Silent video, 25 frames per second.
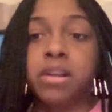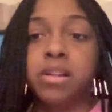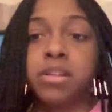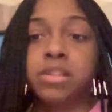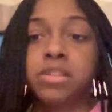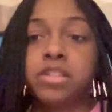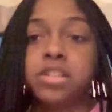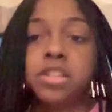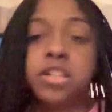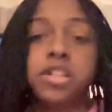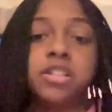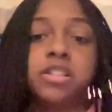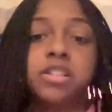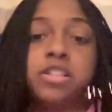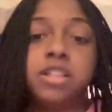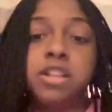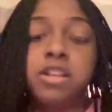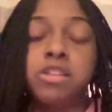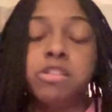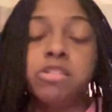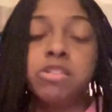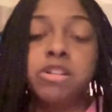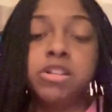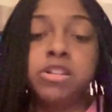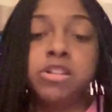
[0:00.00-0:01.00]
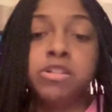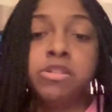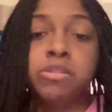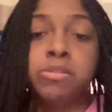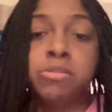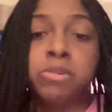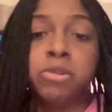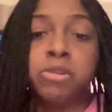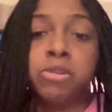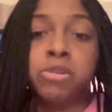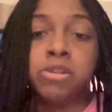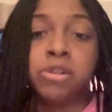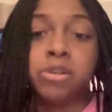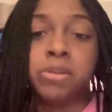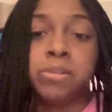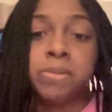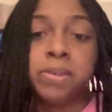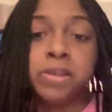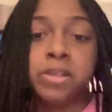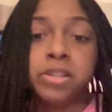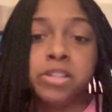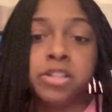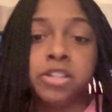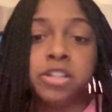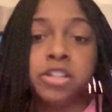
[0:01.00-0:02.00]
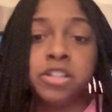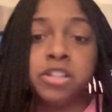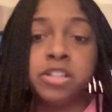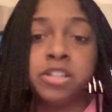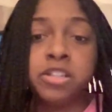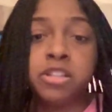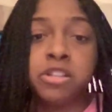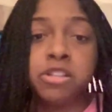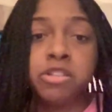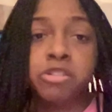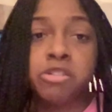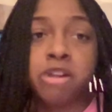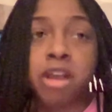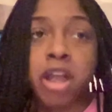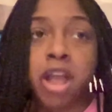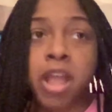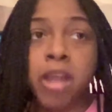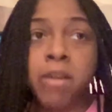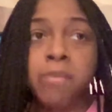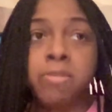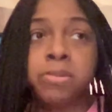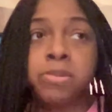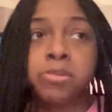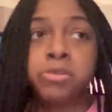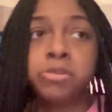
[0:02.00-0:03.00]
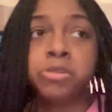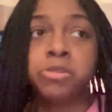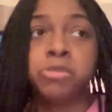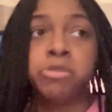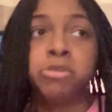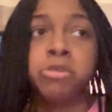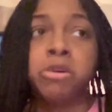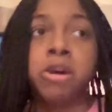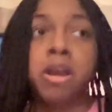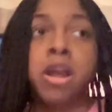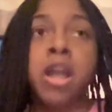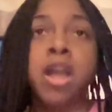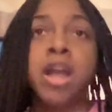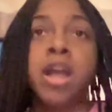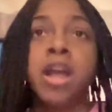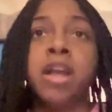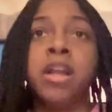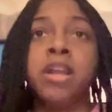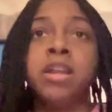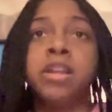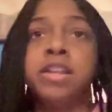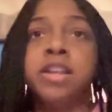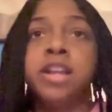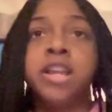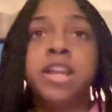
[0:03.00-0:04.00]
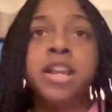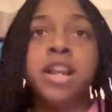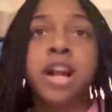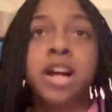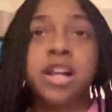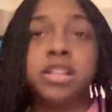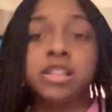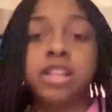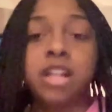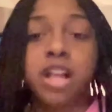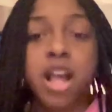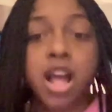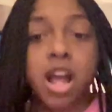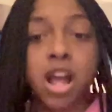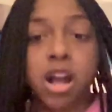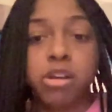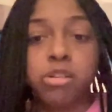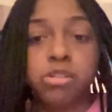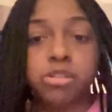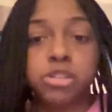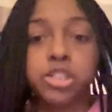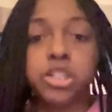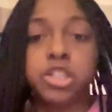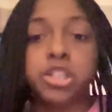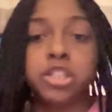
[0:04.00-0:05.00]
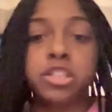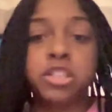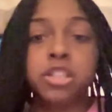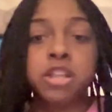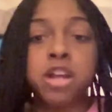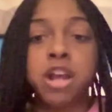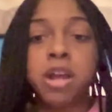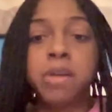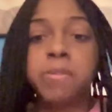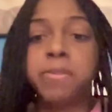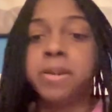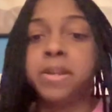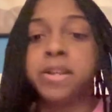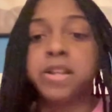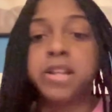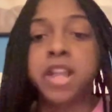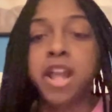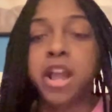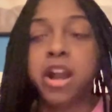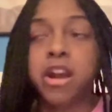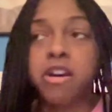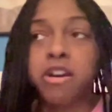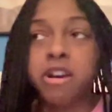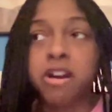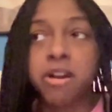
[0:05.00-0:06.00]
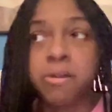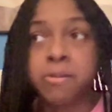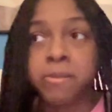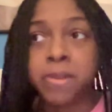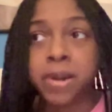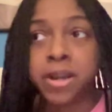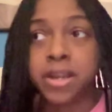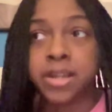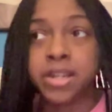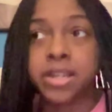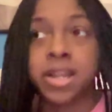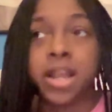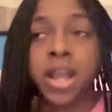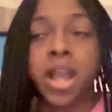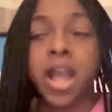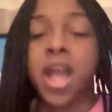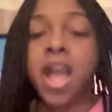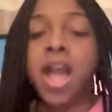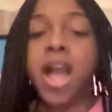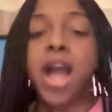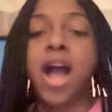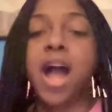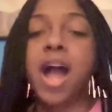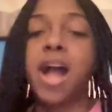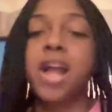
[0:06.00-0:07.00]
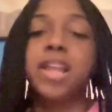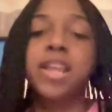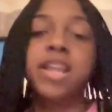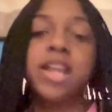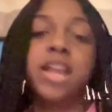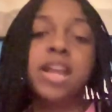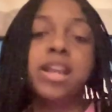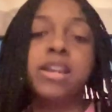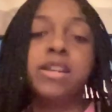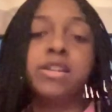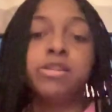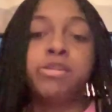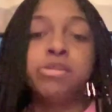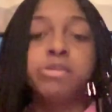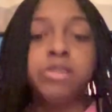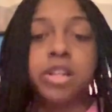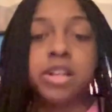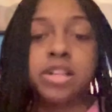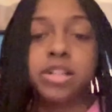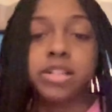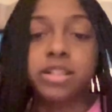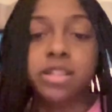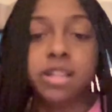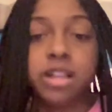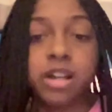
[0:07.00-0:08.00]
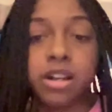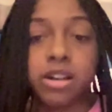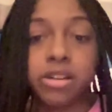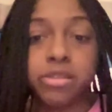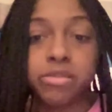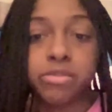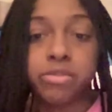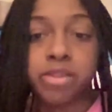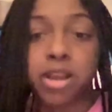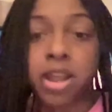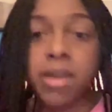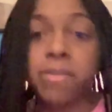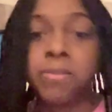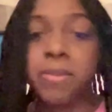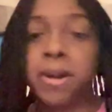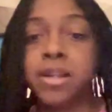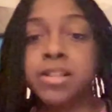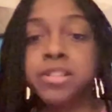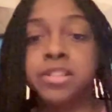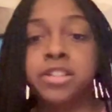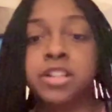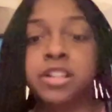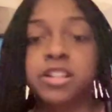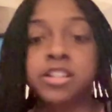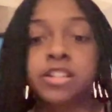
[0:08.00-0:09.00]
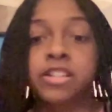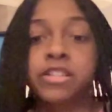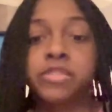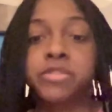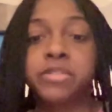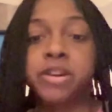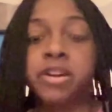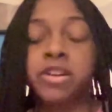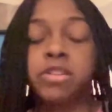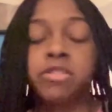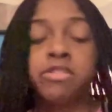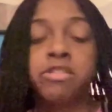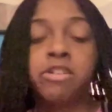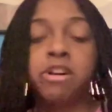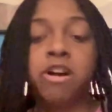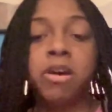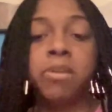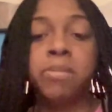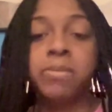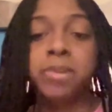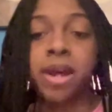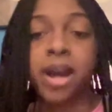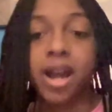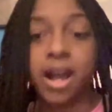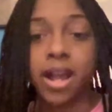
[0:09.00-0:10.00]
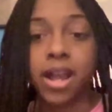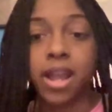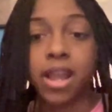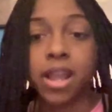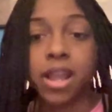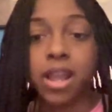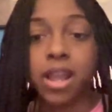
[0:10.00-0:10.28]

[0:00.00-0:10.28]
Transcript: She still can do more than me. She's still able to get out the house. She's still able to count her money. I can't do that stuff. Am I jealous of her? No, I'm not.